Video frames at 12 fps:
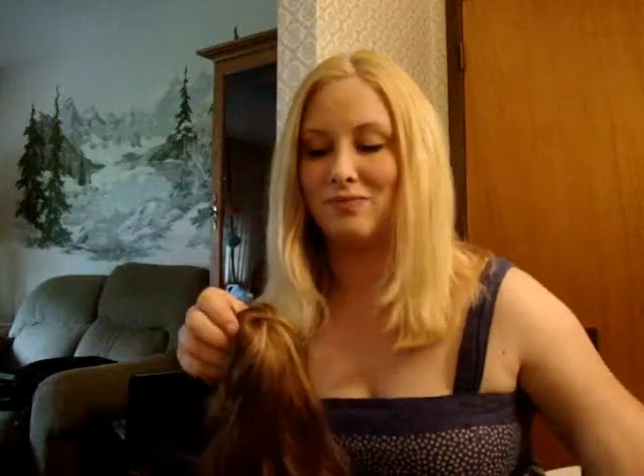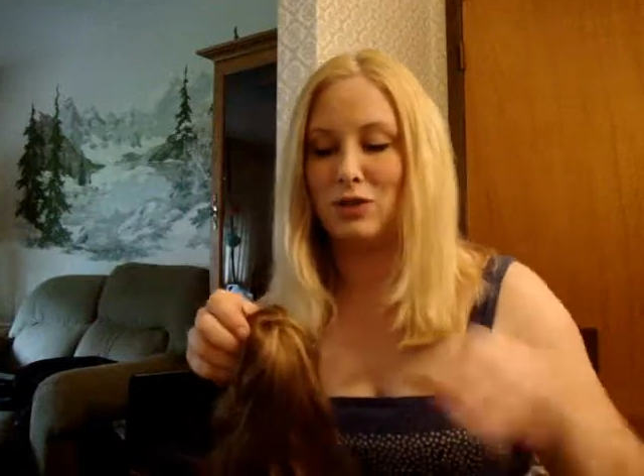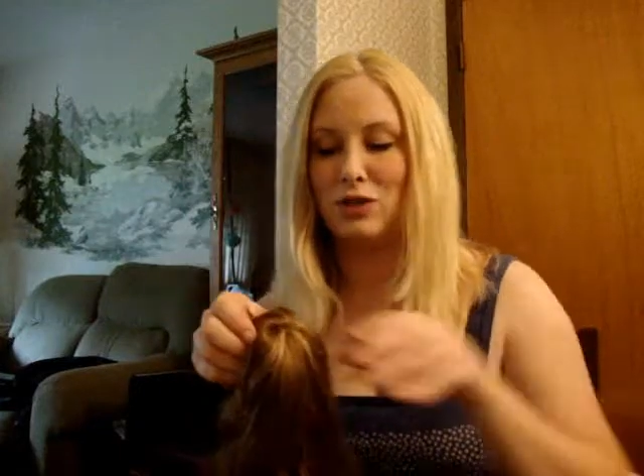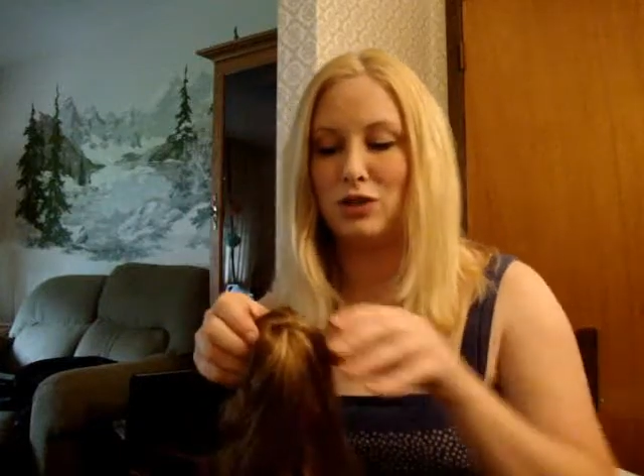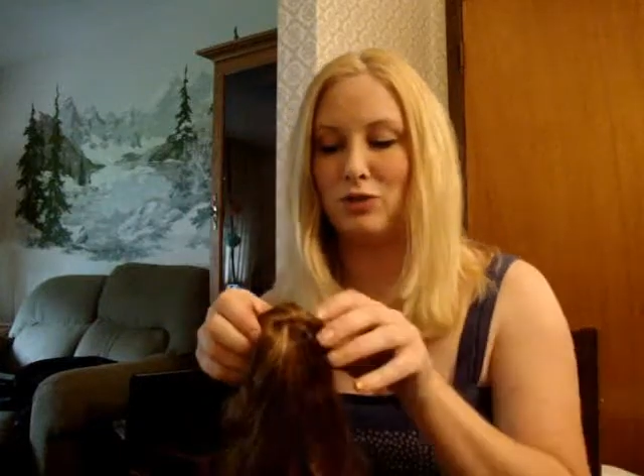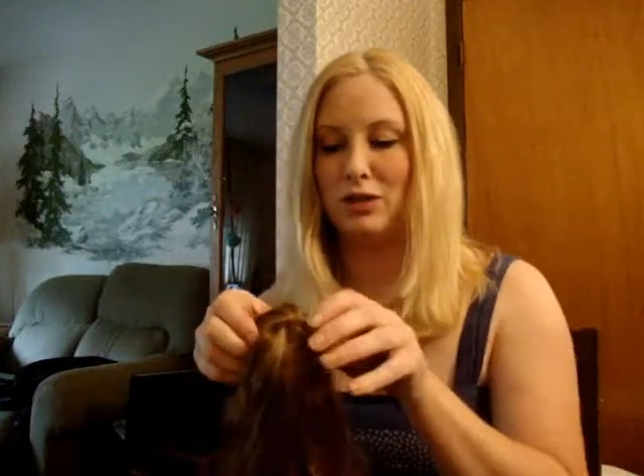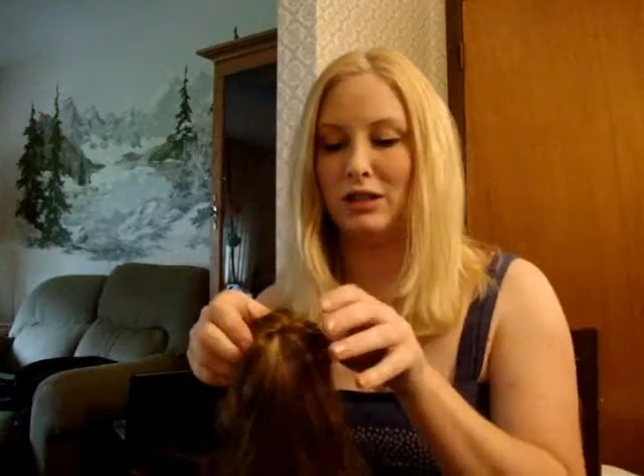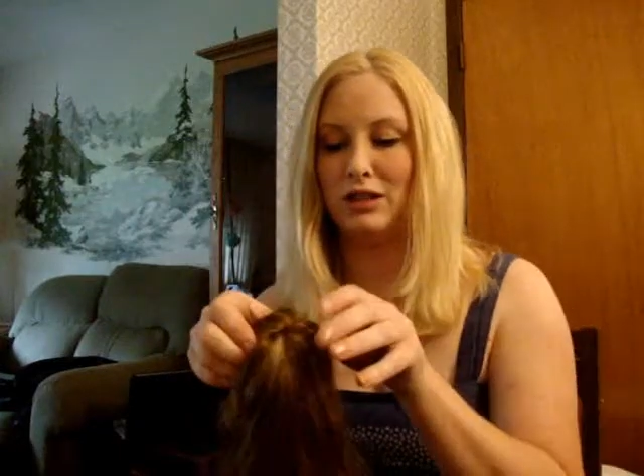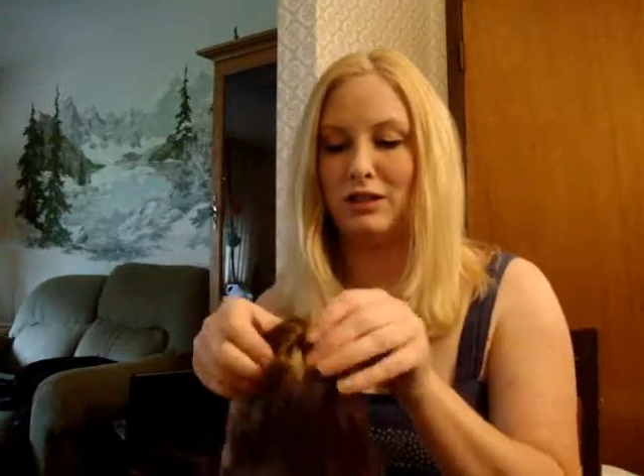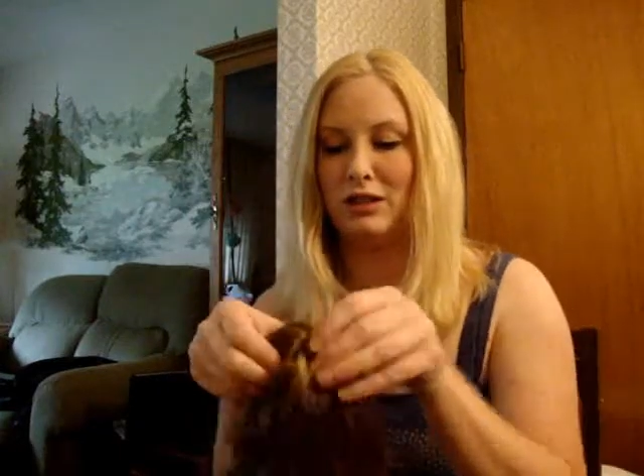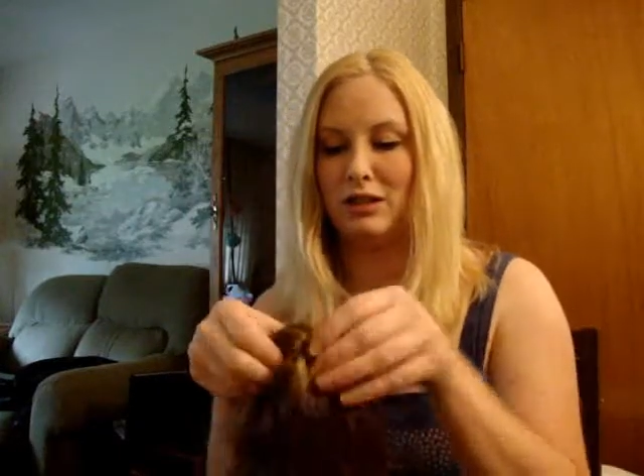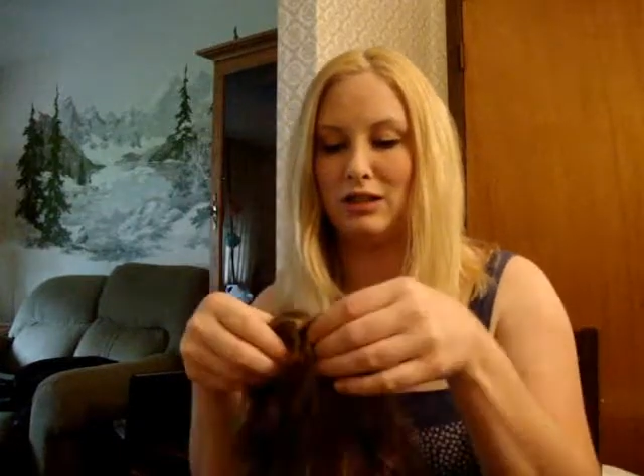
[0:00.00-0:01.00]

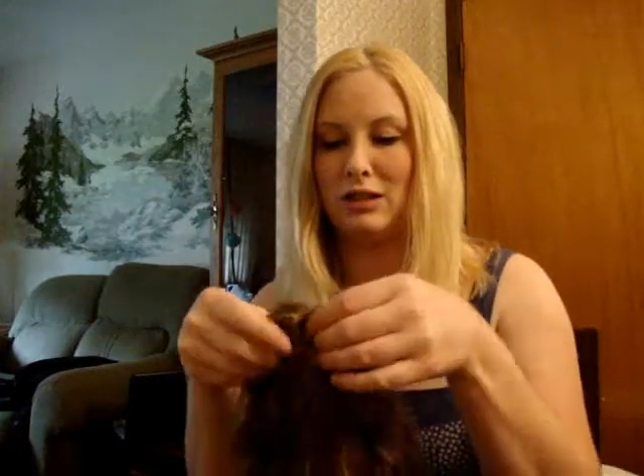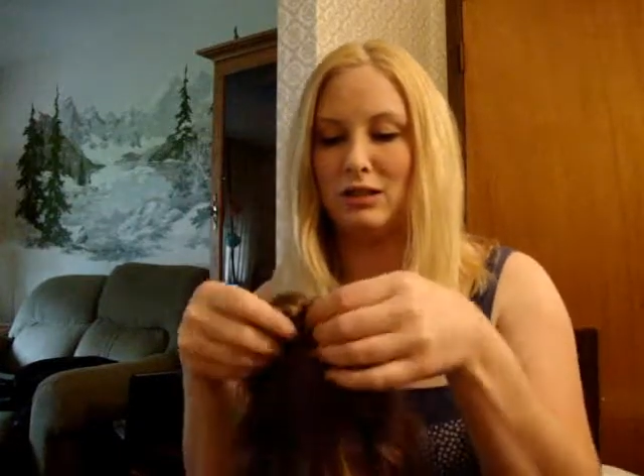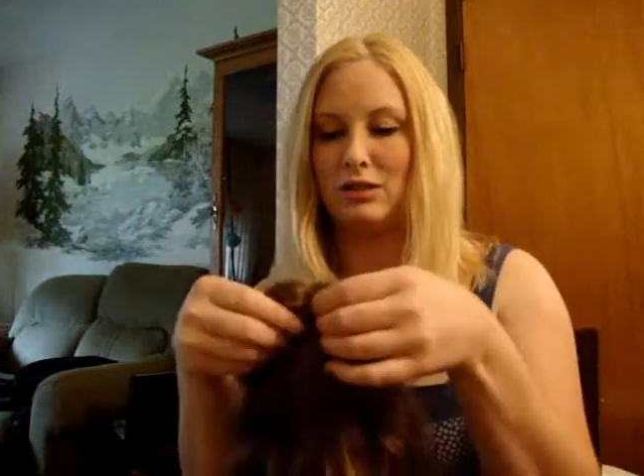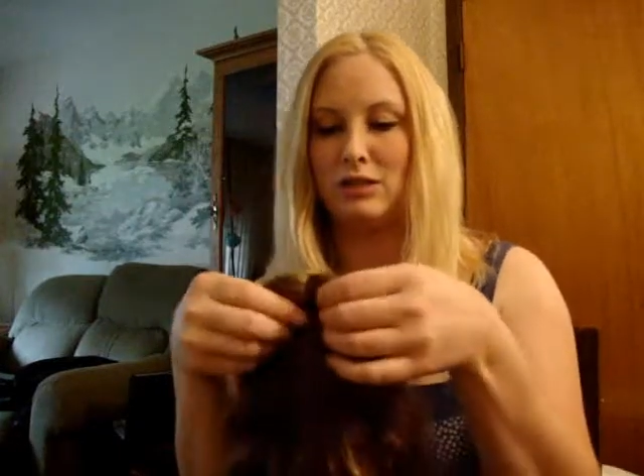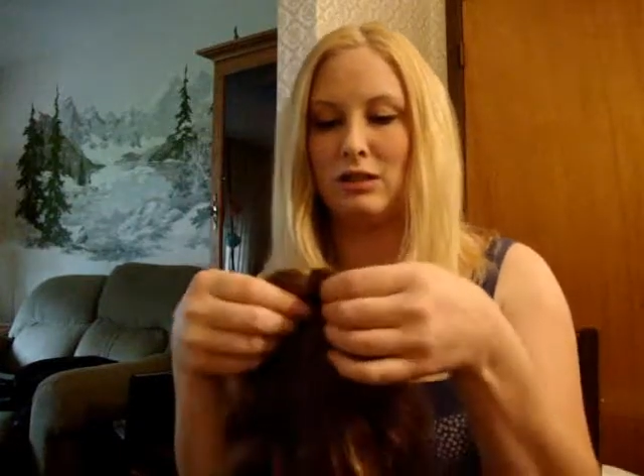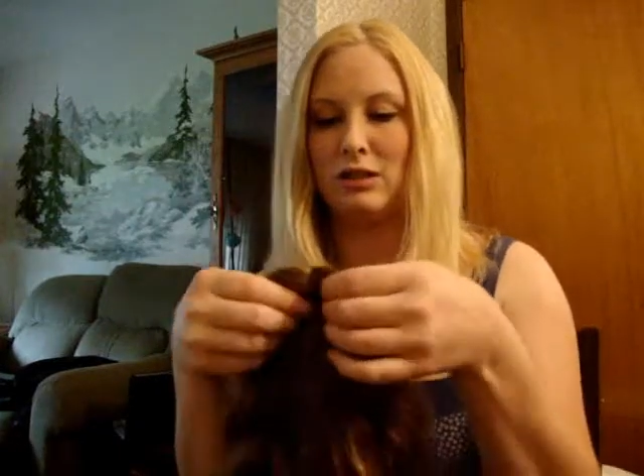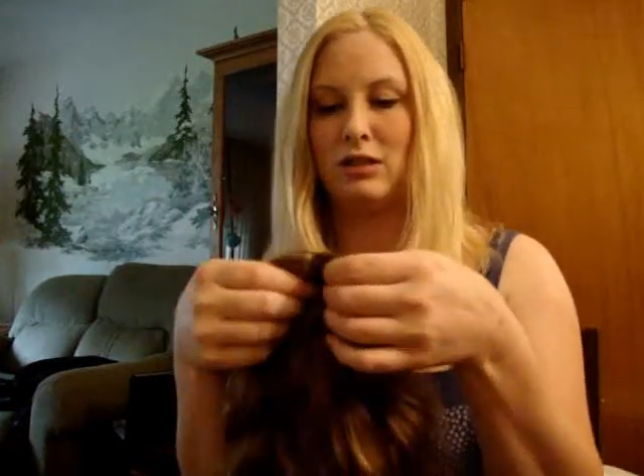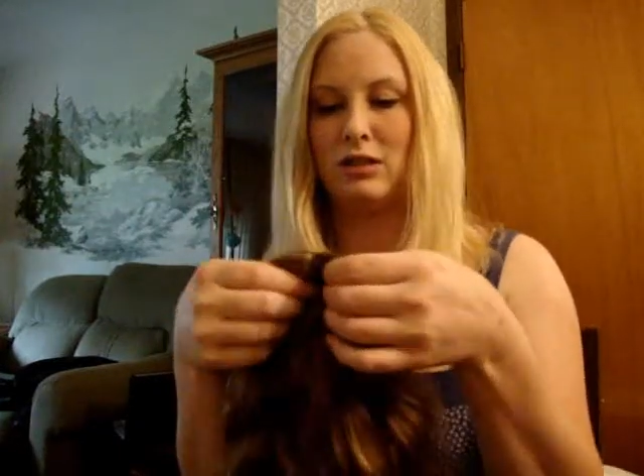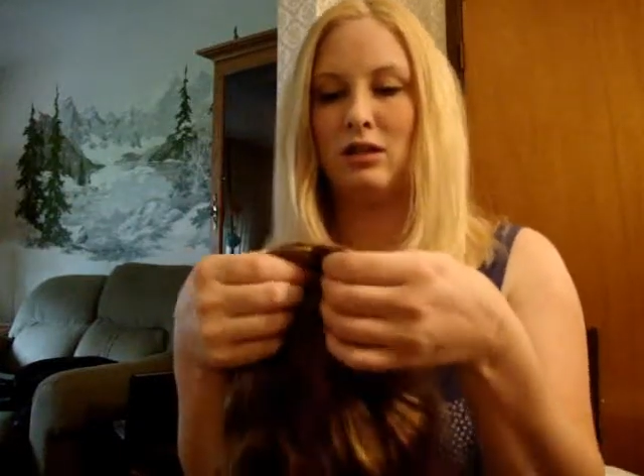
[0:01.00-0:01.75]
tutorial, and here's